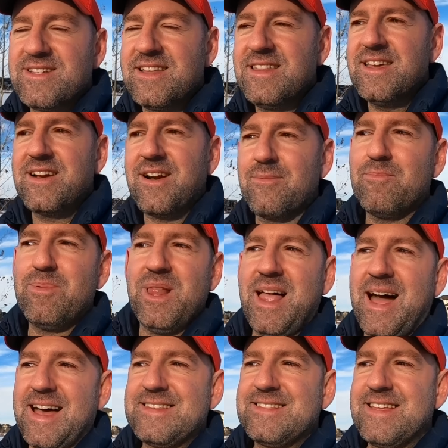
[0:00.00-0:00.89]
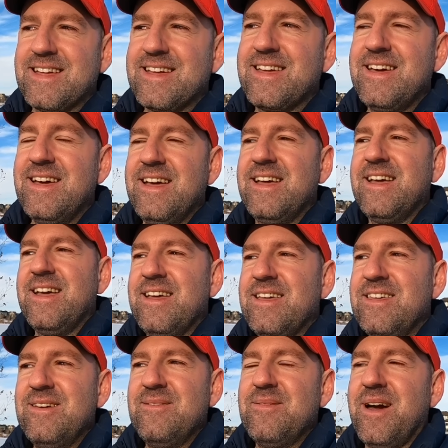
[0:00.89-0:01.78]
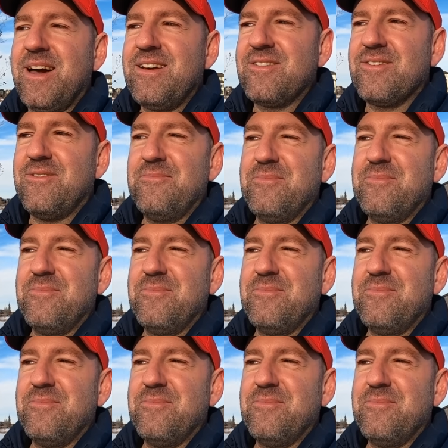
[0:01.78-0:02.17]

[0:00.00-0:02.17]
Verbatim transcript: I think are plastic. Yeah, I don't know.